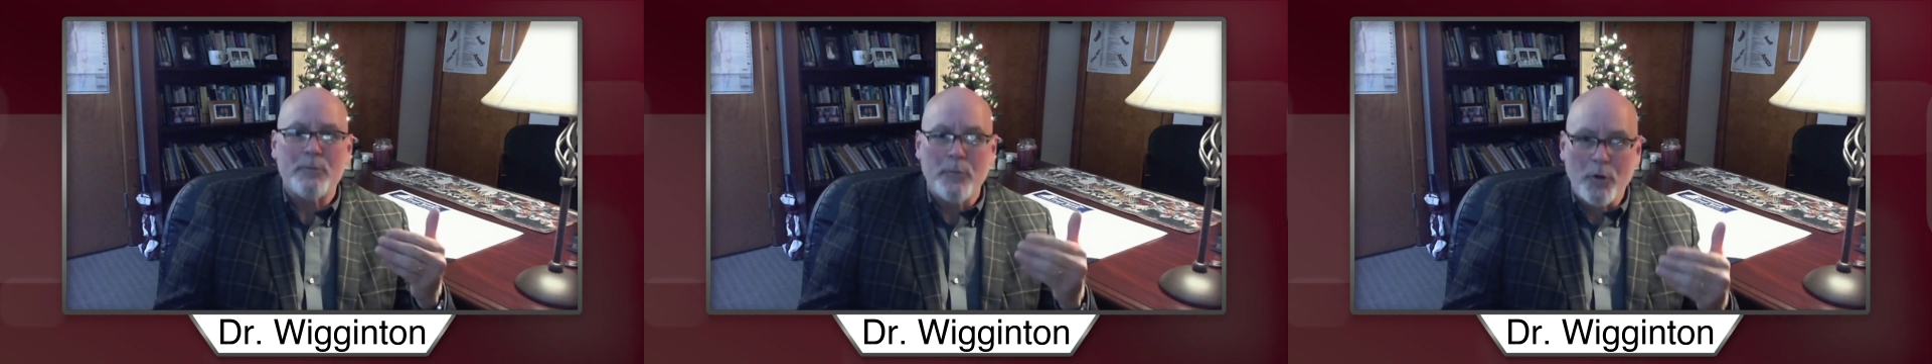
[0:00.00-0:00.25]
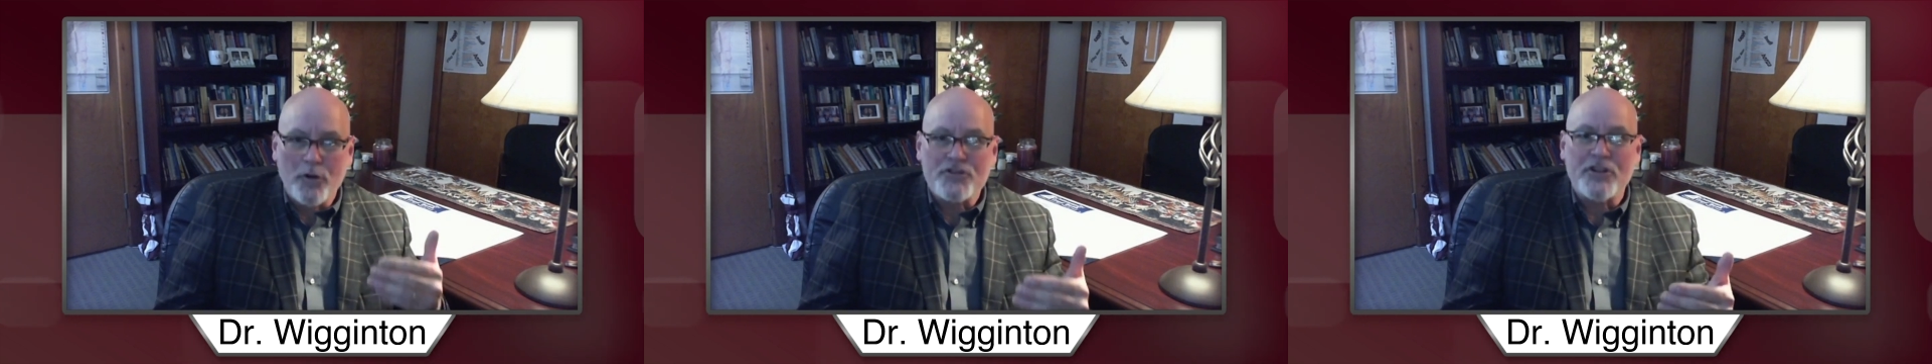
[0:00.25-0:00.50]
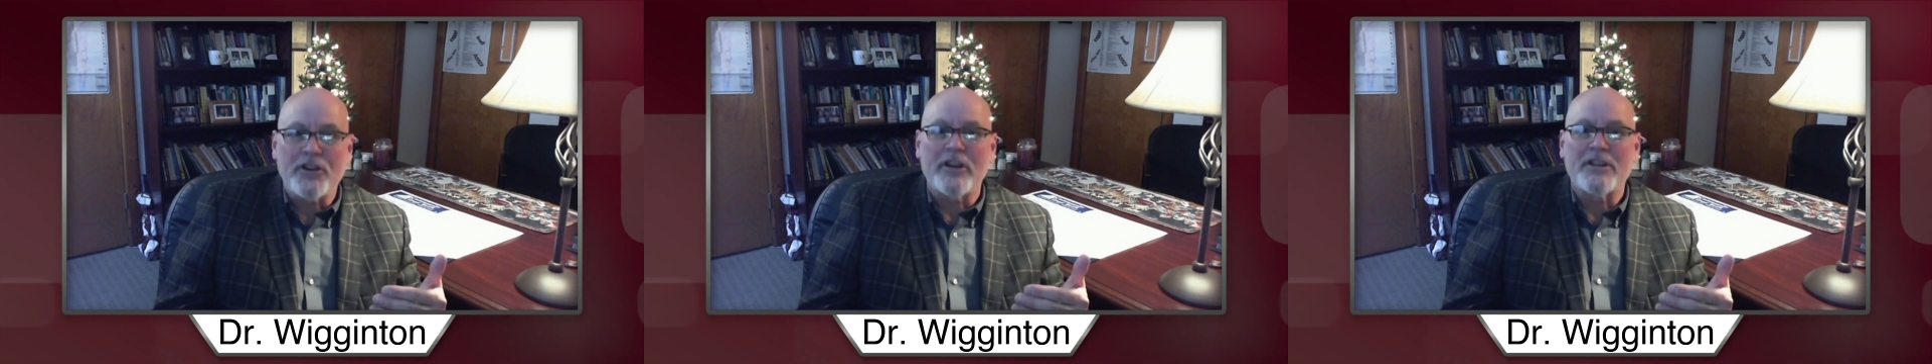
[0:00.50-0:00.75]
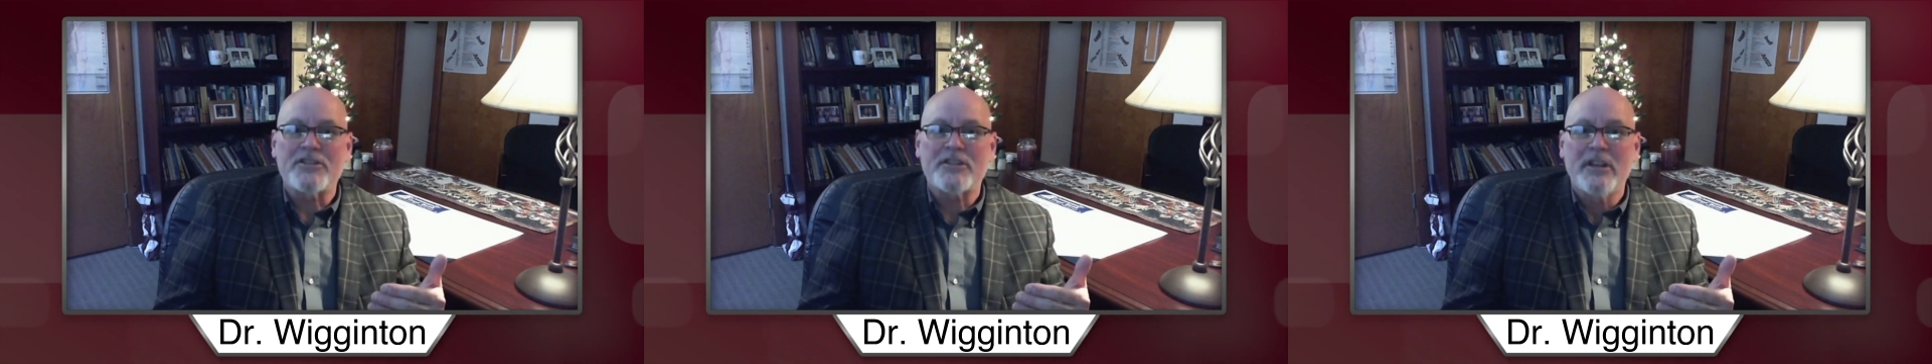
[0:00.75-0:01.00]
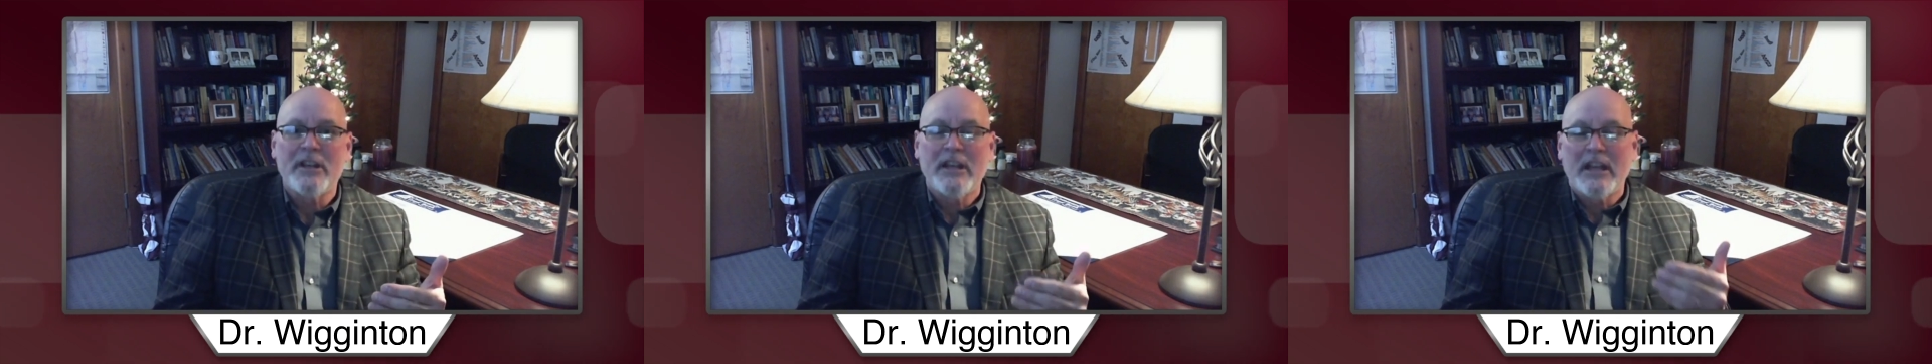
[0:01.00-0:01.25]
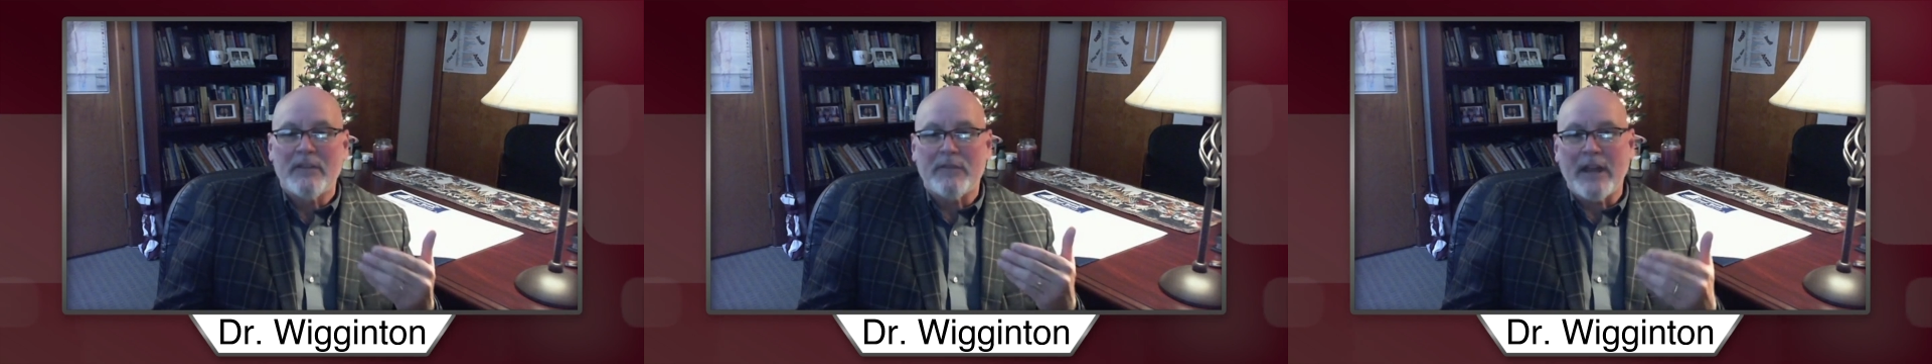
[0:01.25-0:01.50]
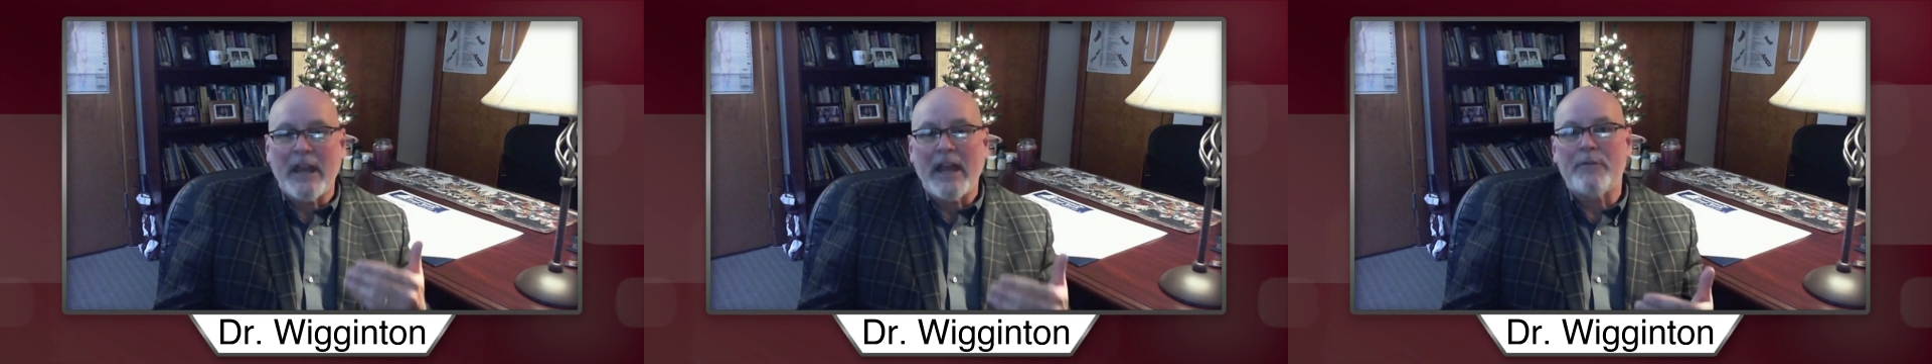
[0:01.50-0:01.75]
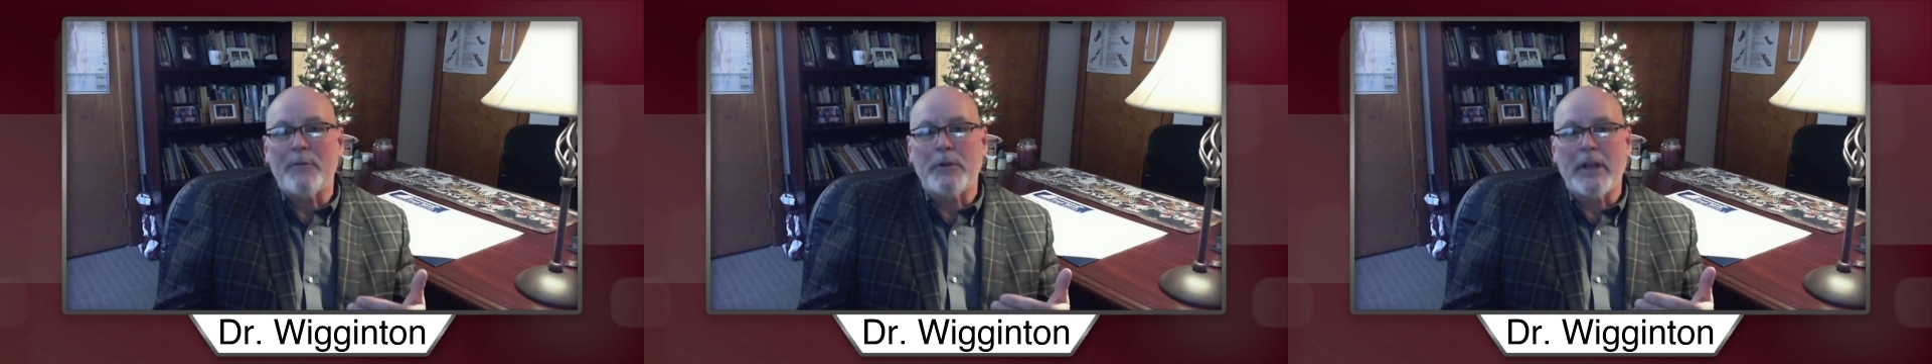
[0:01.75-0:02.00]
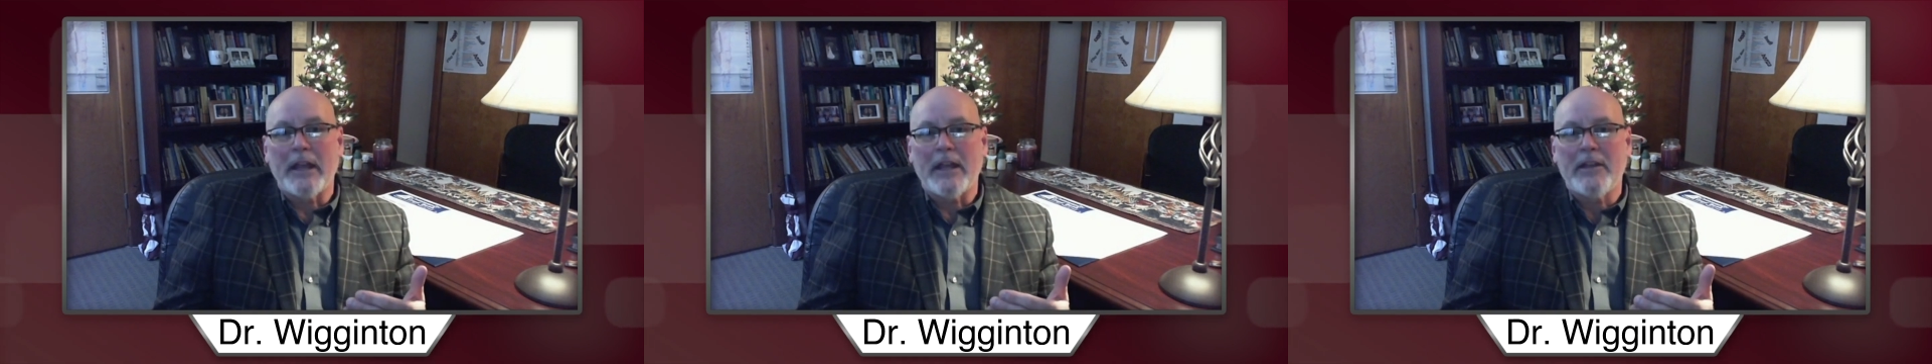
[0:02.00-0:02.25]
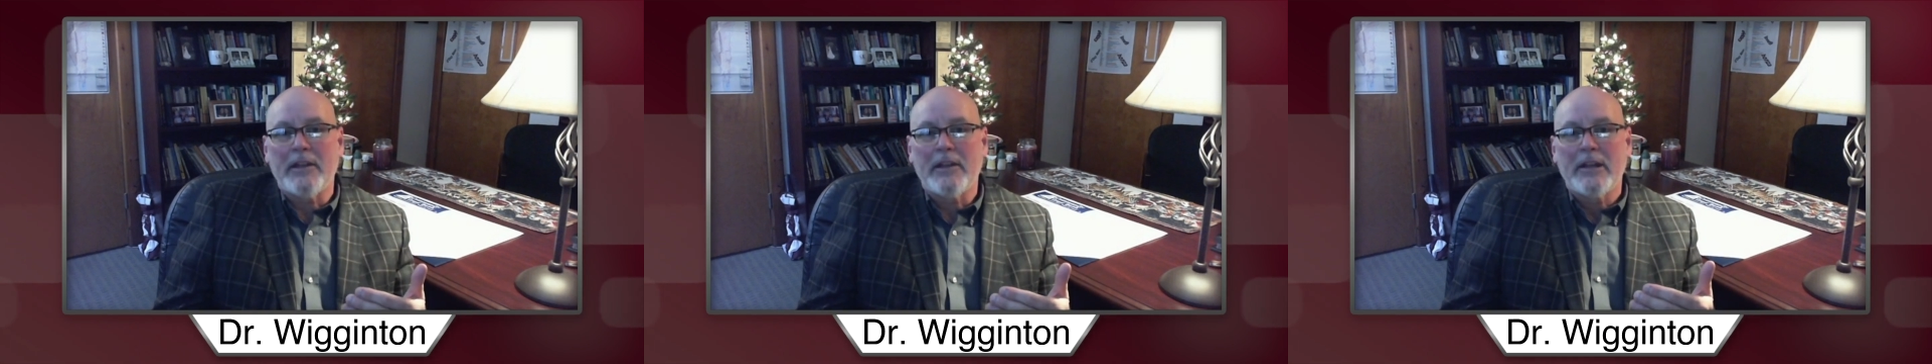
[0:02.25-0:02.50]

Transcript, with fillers: more serious if they have a plan.